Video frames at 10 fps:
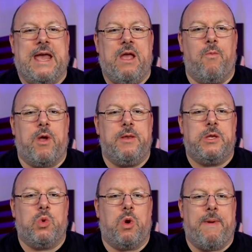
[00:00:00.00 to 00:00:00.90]
Today we're going
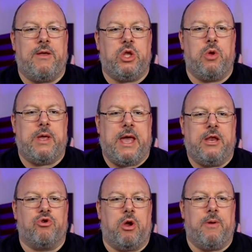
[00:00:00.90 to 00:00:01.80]
to talk about U
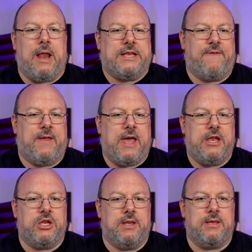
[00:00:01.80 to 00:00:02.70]
K drone
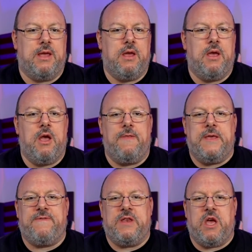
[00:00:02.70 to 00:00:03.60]
classifications.
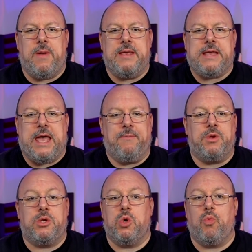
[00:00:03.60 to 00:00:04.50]
This video is
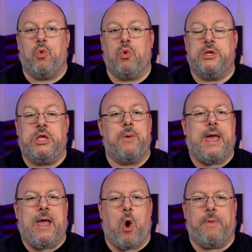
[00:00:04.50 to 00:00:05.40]
aimed towards U
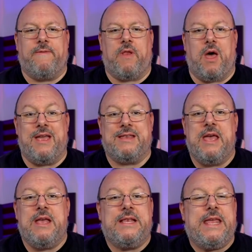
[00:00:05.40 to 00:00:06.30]
K hobby flyers
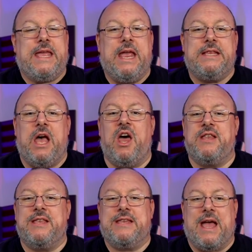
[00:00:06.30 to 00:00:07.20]
seeking to
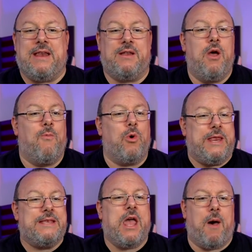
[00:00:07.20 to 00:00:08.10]
understand what
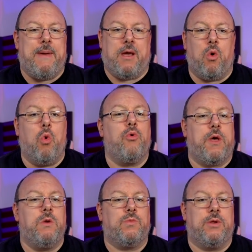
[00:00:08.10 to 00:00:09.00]
is coming or
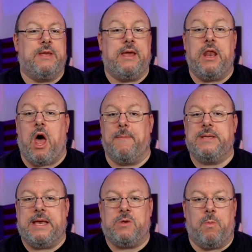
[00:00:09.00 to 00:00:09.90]
those wanting an
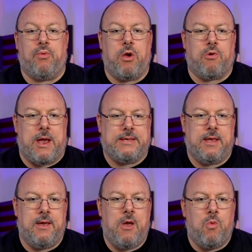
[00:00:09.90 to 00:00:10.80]
update on
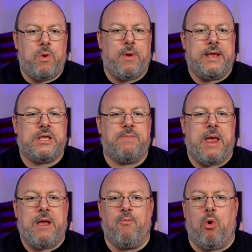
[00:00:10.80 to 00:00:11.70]
progress. We will
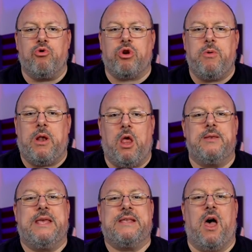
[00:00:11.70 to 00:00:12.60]
explain what drone
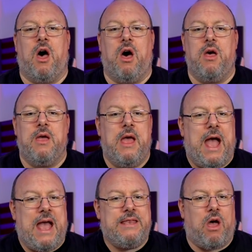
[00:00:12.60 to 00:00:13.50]
classes are
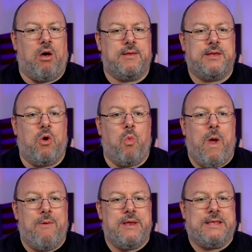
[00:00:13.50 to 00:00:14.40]
and ask
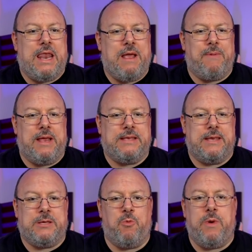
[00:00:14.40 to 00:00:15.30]
where is the labelling
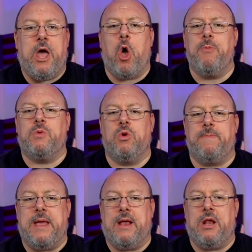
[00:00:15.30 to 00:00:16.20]
system we hoped would
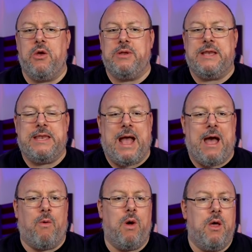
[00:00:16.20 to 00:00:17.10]
be included
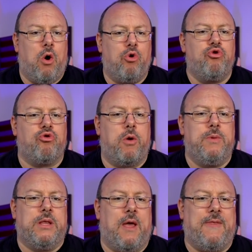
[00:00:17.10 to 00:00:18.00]
now on
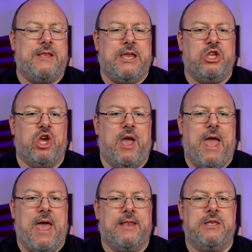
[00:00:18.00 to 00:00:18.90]
drones like the D J I
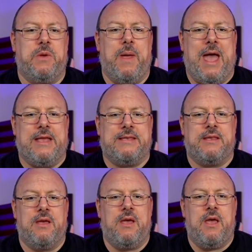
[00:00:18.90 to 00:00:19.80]
Air two
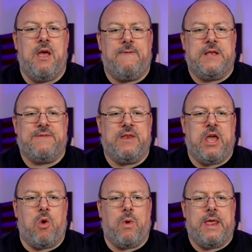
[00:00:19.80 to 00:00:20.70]
S. This
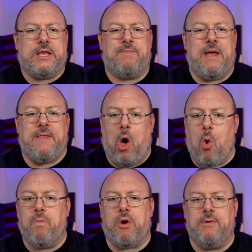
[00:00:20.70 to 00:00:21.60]
video will explain the
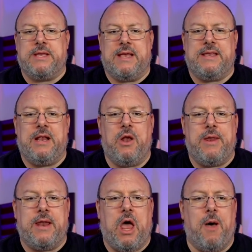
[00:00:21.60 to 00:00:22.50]
whole process,
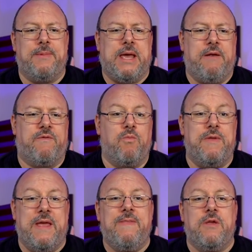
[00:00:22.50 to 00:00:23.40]
including an update from
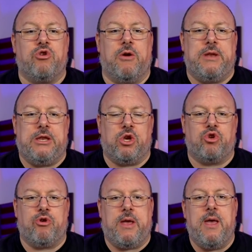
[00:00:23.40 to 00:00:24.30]
within the drone
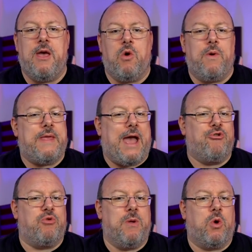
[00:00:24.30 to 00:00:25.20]
industry with
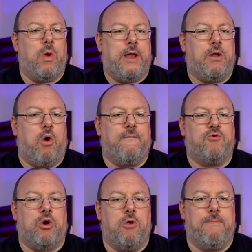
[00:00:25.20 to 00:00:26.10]
Andrew McQuillan
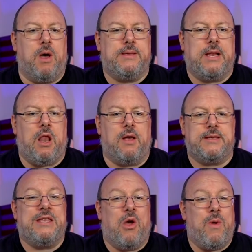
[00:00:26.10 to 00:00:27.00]
of Drone Masterclass.
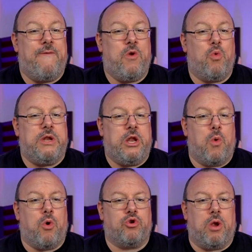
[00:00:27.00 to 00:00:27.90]
So if you already
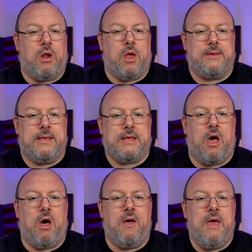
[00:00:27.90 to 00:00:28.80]
know what drone classes
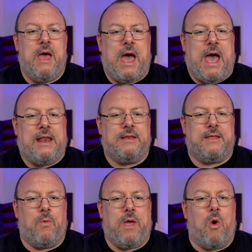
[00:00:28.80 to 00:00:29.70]
are and
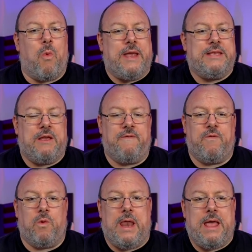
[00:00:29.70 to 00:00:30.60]
that we are waiting
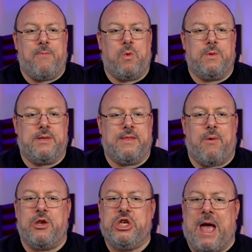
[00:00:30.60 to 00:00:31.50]
for labels,
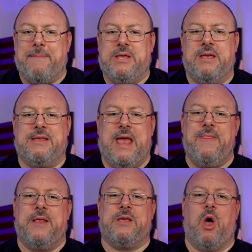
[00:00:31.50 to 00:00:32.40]
there are chapters
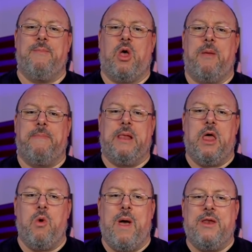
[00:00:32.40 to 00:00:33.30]
in the timeline
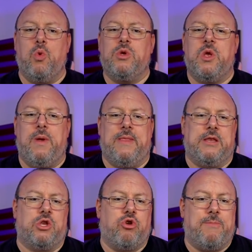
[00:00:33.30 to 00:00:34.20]
below and also in the
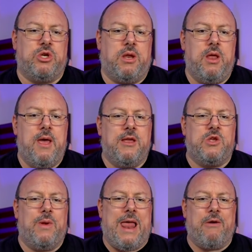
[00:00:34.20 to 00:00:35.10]
description
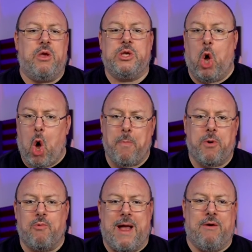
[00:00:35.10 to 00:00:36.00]
to allow you to hop
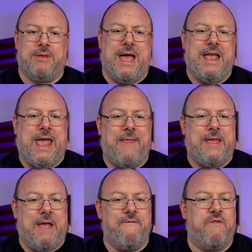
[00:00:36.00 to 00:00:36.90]
around and get
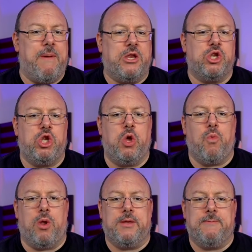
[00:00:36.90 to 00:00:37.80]
the information you want.